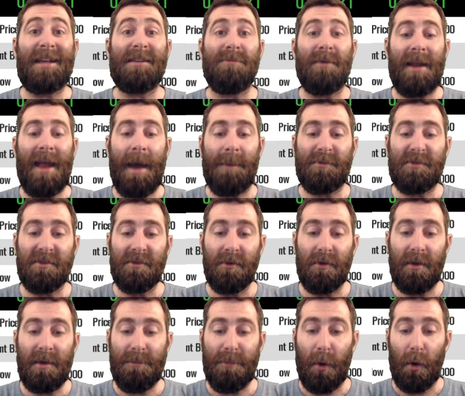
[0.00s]
has been
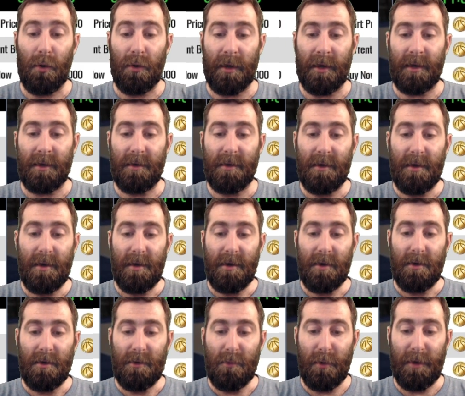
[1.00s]
absolutely balling,
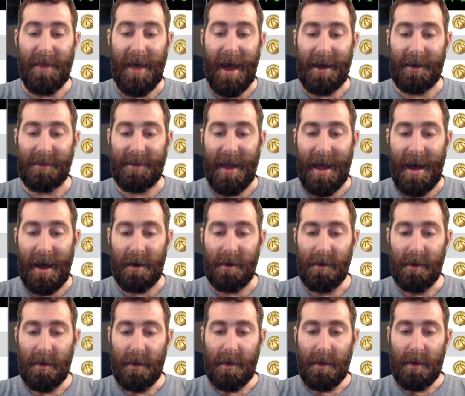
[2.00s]
without a doubt.
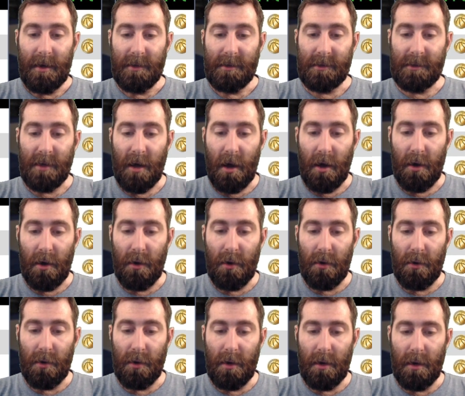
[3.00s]

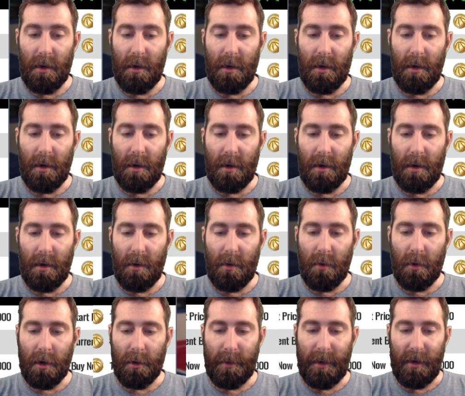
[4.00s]
So,
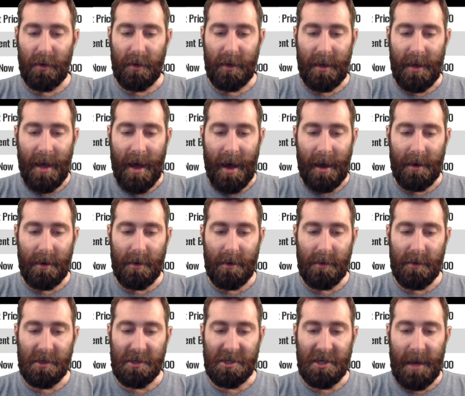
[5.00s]
what are we looking at?
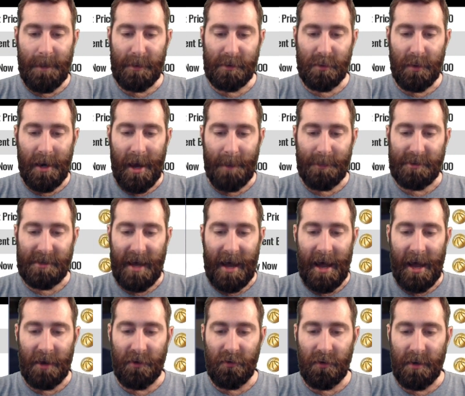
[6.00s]
The cheapest one up is
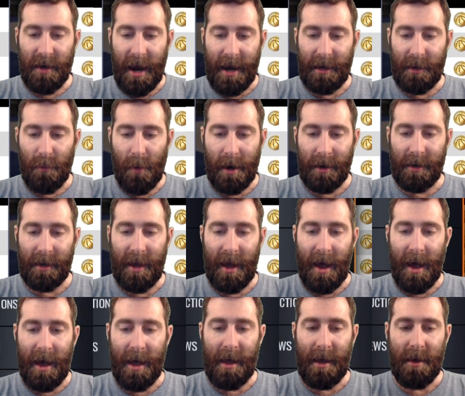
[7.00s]

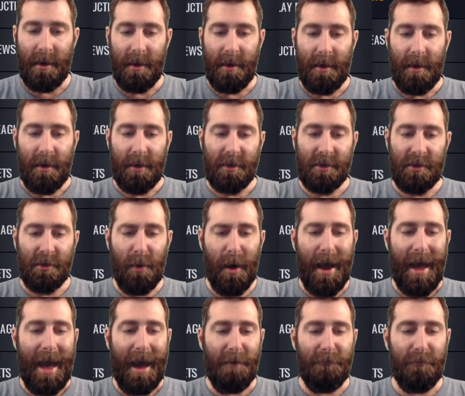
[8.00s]
181k. Do I
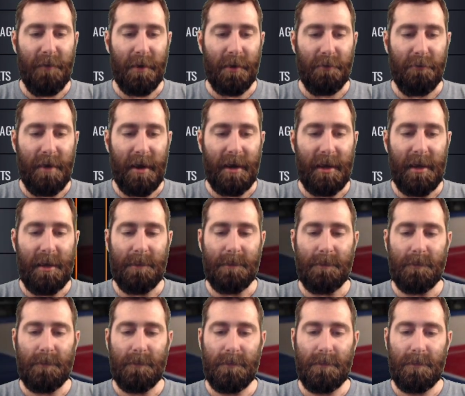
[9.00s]
have one already?
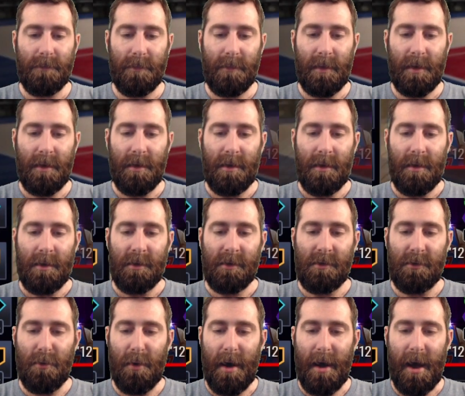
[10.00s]

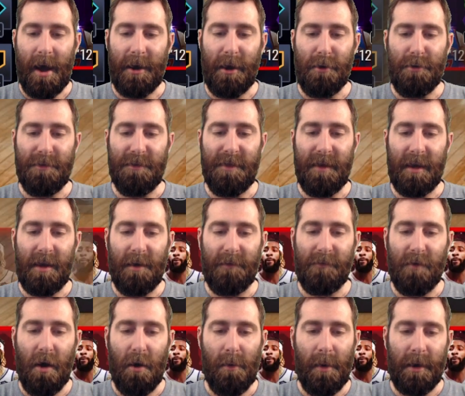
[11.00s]
I don't think
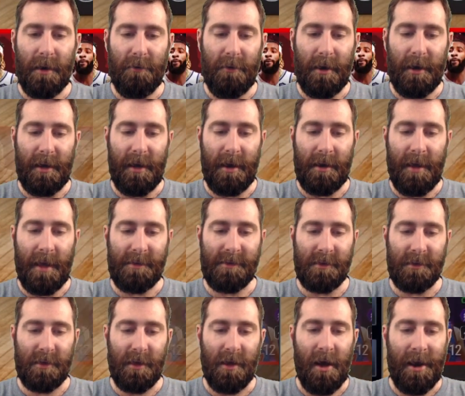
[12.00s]
I've got one already, and that's
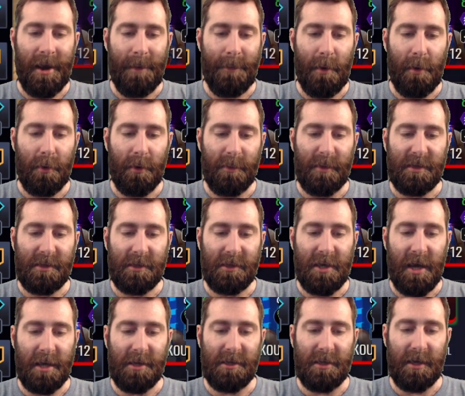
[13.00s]
not the lineup I want to be
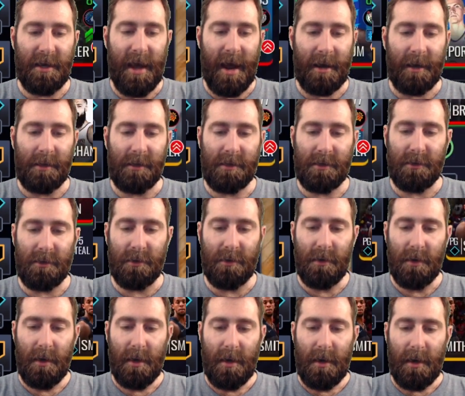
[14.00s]
changing it out into.
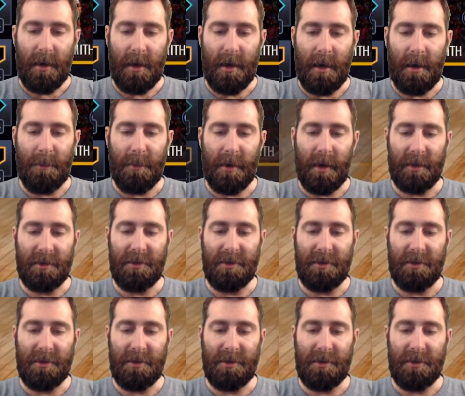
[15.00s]
But